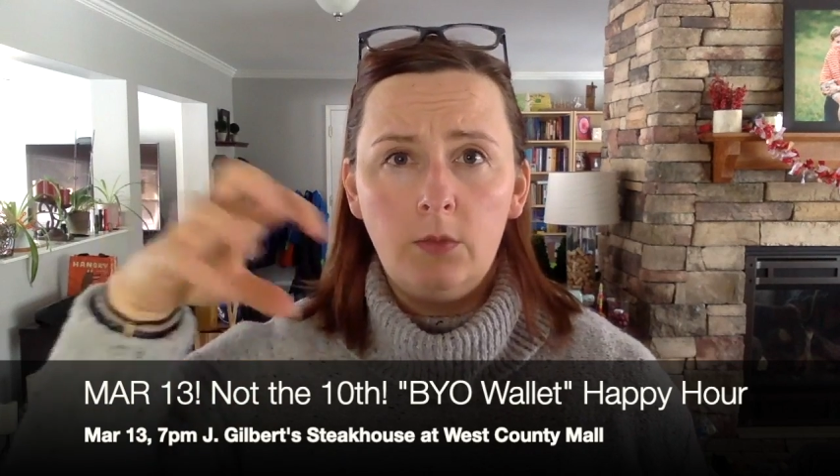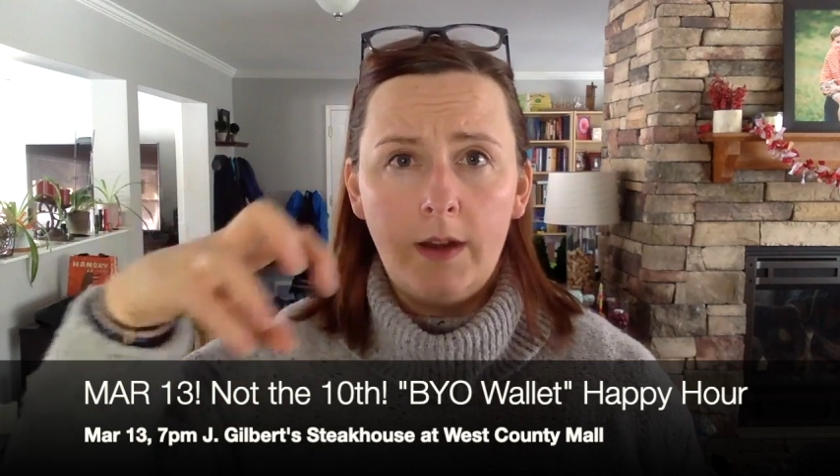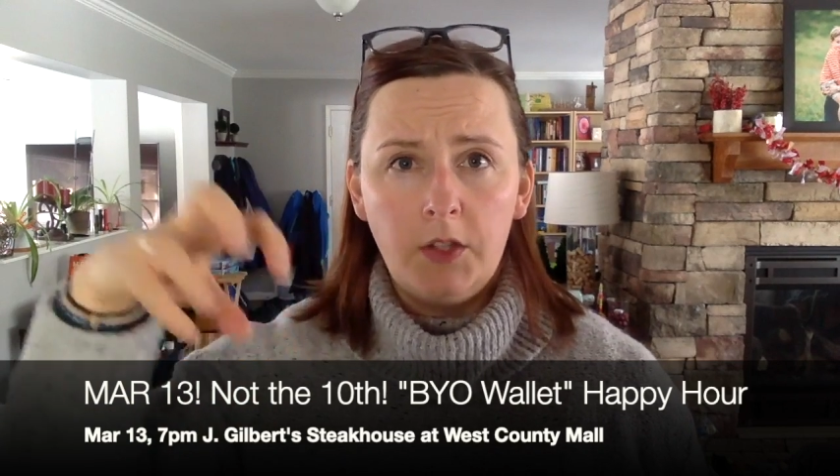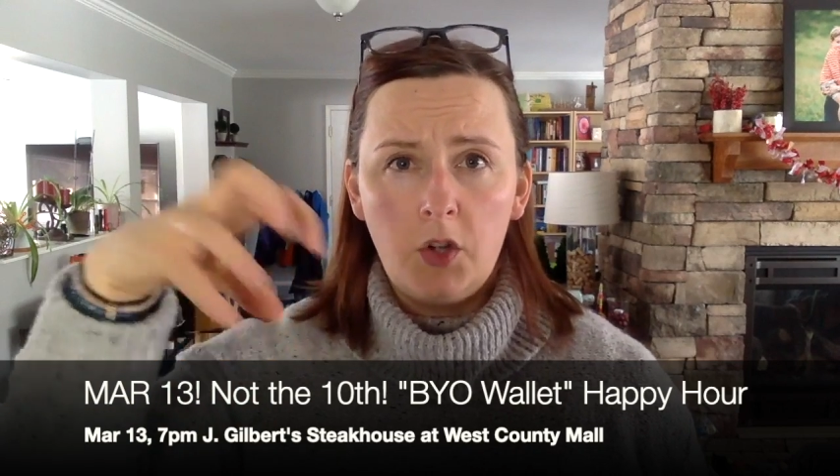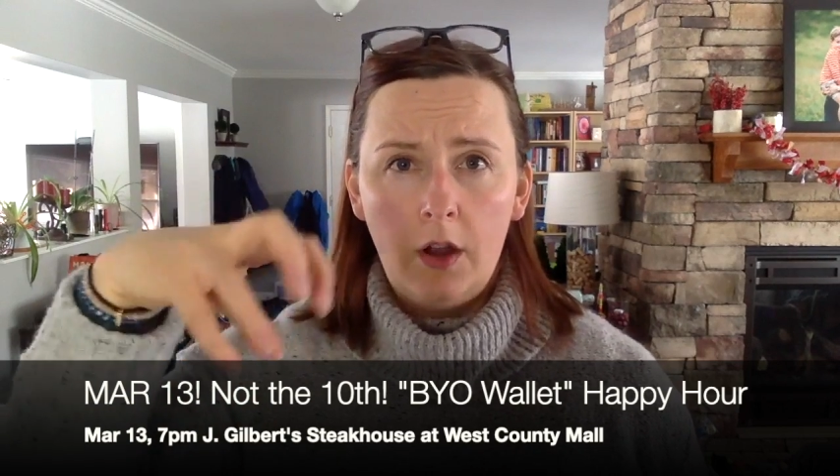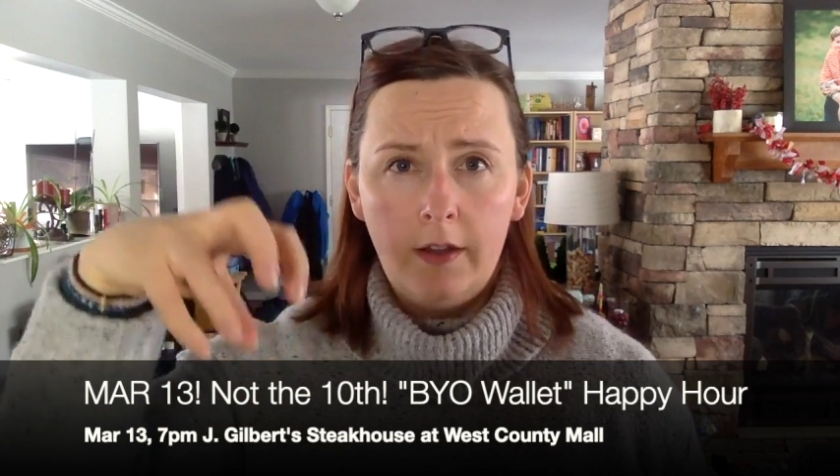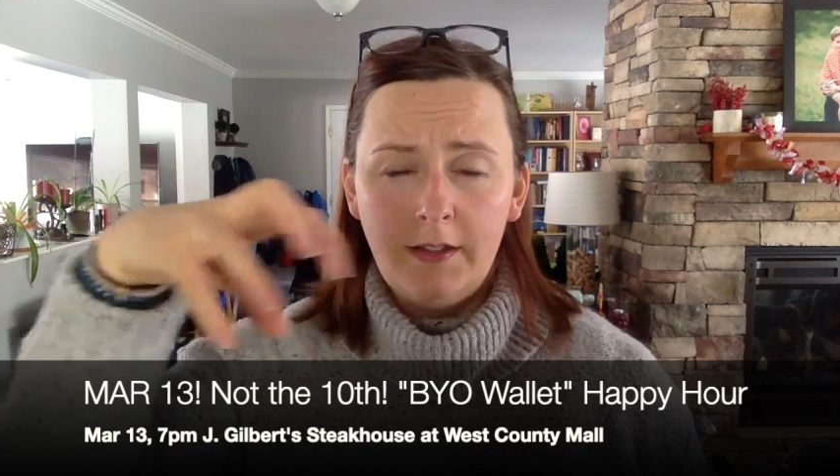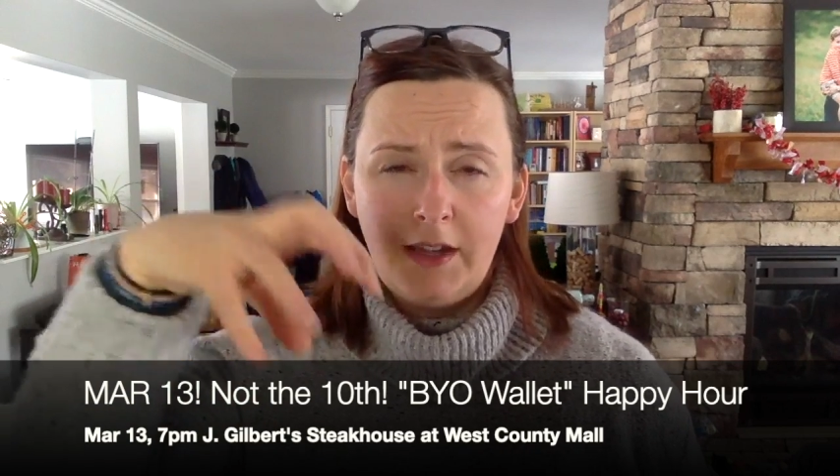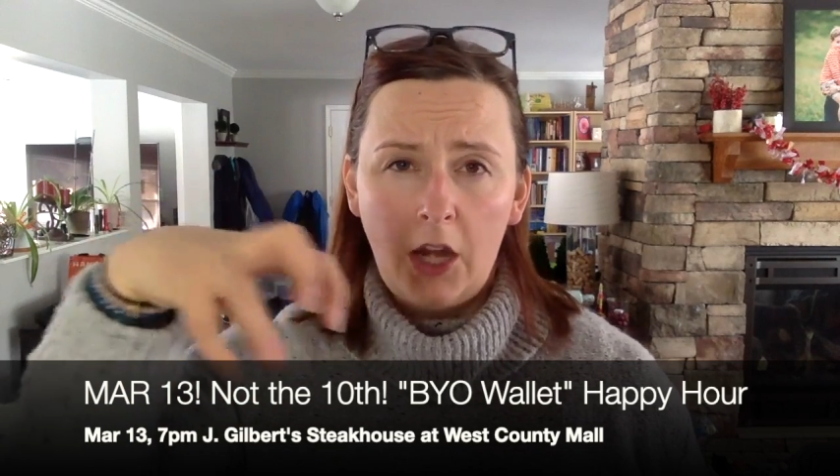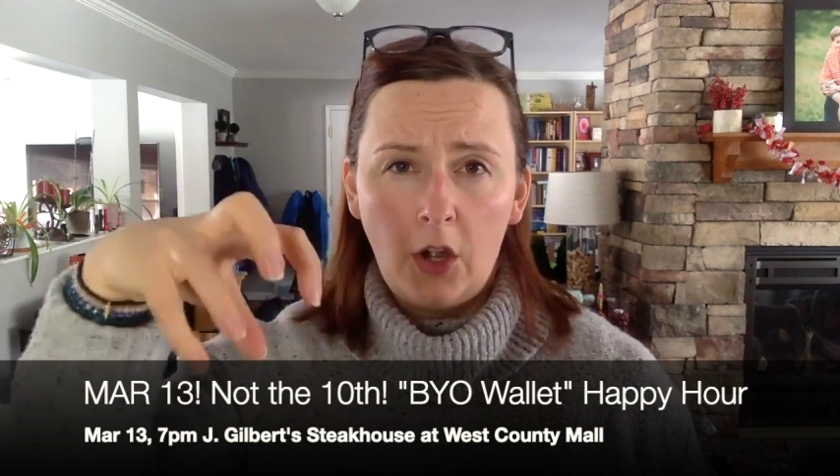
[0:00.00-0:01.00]

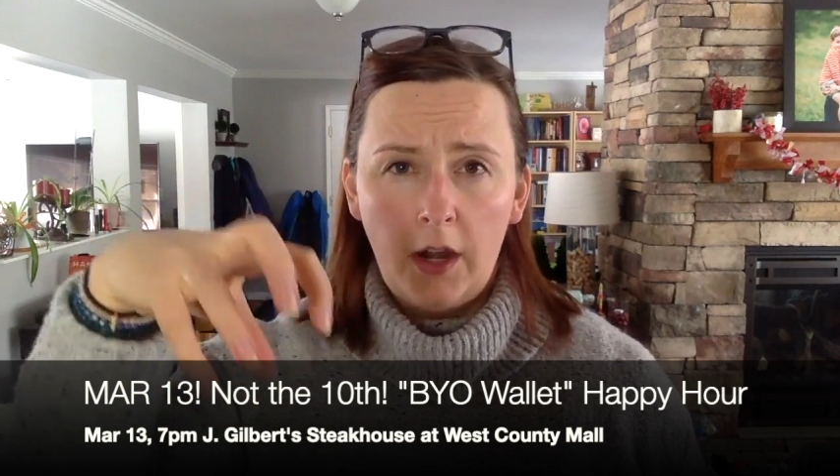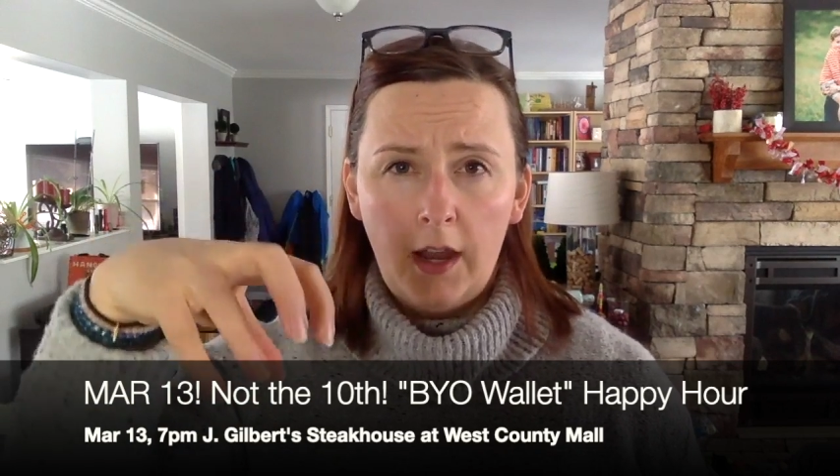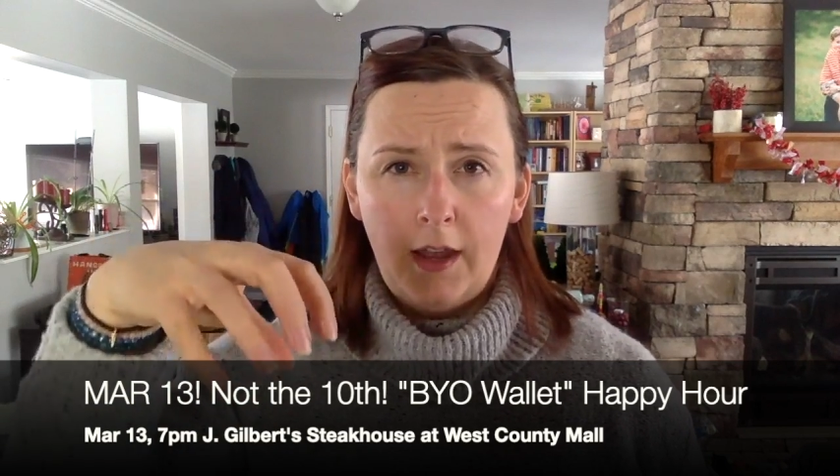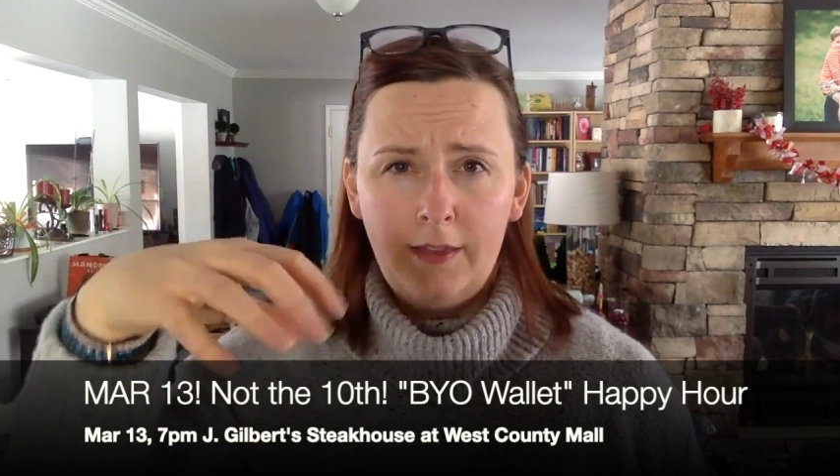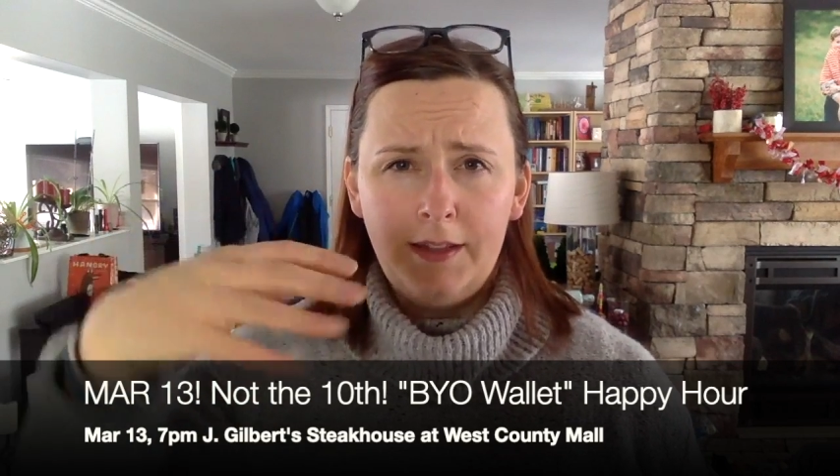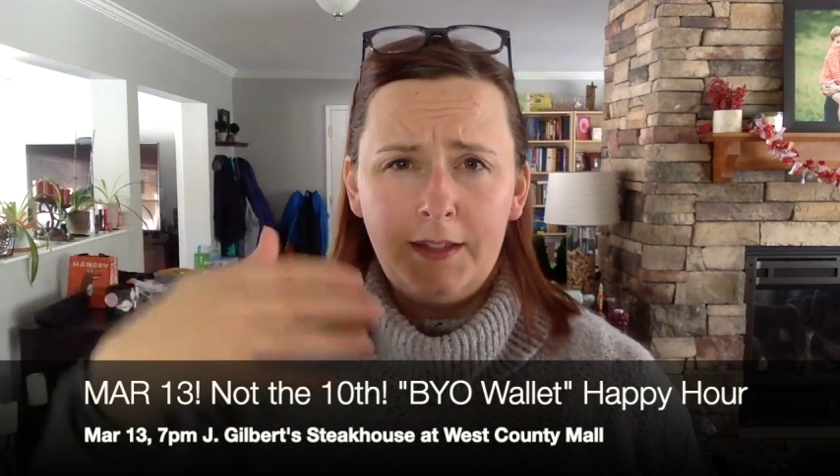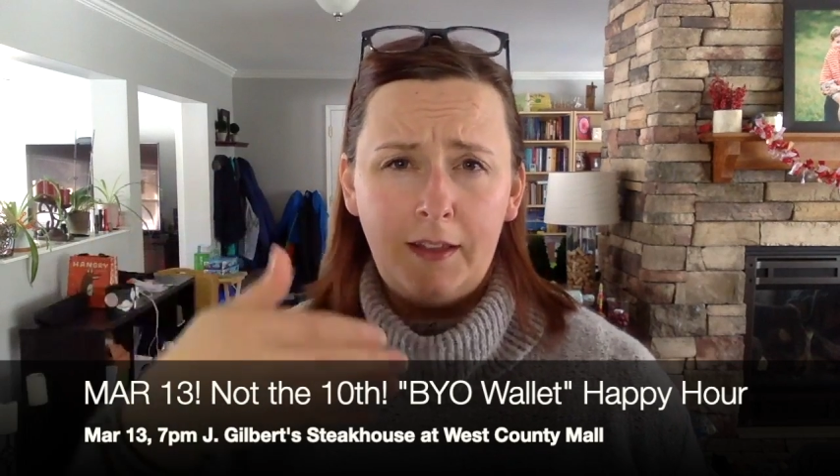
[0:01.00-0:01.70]
restaurant area that's